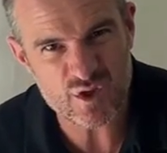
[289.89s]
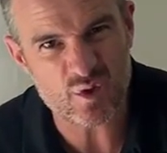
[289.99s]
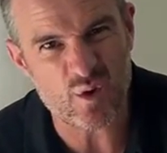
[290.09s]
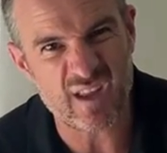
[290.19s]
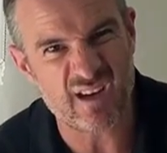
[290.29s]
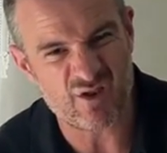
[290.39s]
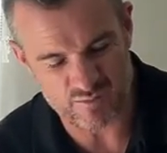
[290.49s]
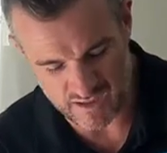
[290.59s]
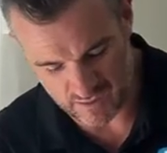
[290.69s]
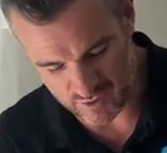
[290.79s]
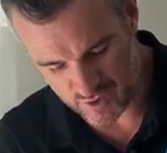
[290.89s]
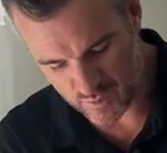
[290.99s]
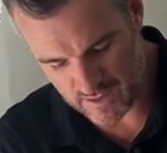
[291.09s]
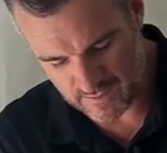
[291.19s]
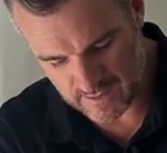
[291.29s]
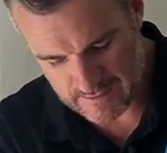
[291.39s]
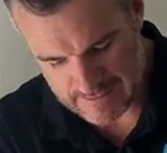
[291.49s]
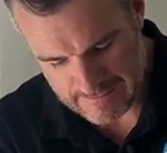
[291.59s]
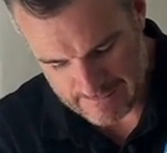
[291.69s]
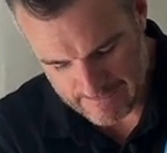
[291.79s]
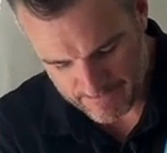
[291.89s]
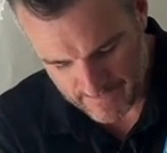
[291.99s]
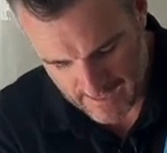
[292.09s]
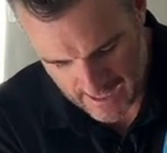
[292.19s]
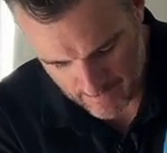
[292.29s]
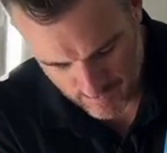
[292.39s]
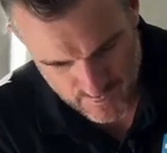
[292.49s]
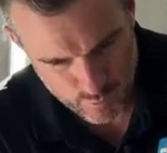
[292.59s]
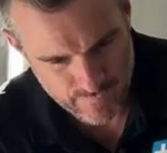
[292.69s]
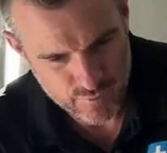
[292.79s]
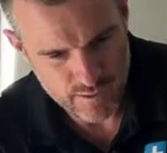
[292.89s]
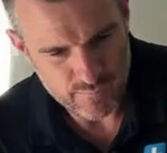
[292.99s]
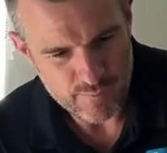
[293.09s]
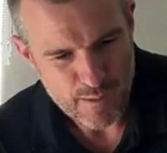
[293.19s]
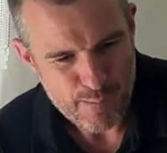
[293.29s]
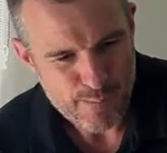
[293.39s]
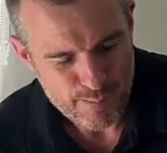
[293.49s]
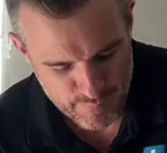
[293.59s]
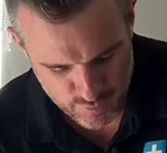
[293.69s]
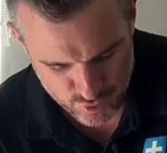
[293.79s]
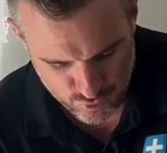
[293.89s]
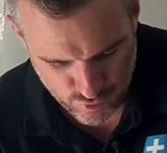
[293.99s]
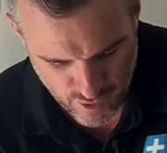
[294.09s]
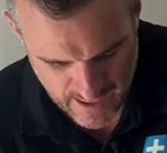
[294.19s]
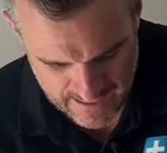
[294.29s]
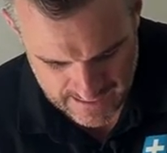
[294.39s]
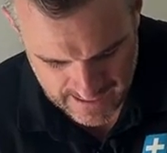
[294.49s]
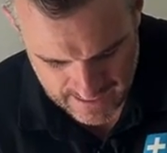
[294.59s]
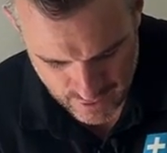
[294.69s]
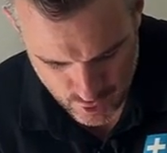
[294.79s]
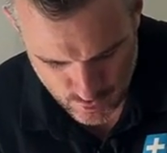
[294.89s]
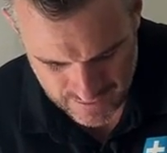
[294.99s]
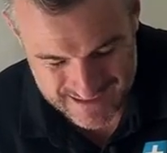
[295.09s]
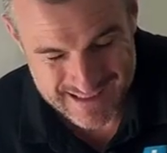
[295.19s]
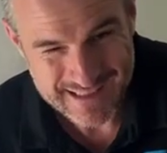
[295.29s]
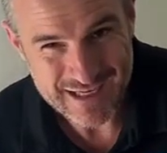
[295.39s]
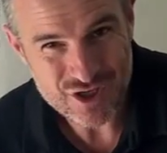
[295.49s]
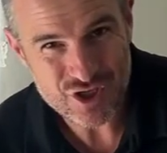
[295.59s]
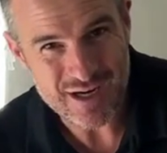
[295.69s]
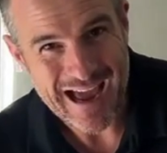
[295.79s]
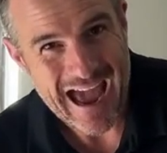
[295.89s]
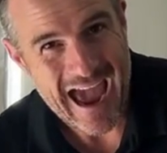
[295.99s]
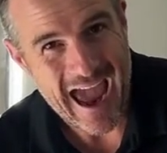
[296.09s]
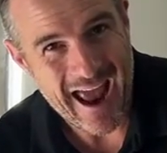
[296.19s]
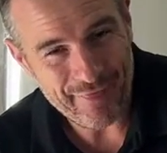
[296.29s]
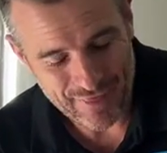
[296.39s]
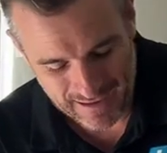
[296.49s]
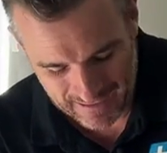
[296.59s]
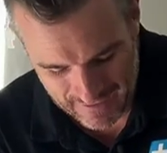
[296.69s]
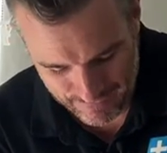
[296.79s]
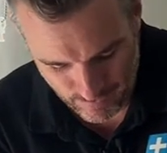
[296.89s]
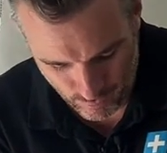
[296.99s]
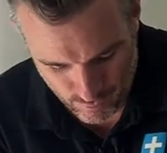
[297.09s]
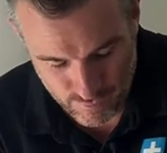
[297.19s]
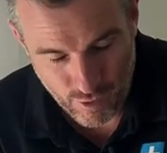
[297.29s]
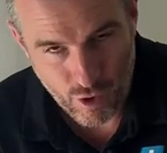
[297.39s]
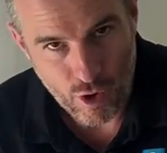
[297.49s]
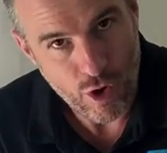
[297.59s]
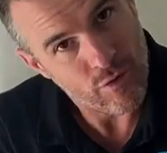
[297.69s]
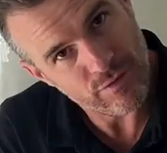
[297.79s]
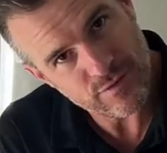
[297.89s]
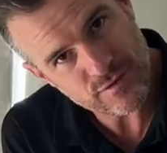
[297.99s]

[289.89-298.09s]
sore and then not being able to do anything. So we've got to try and get her extension at the level on the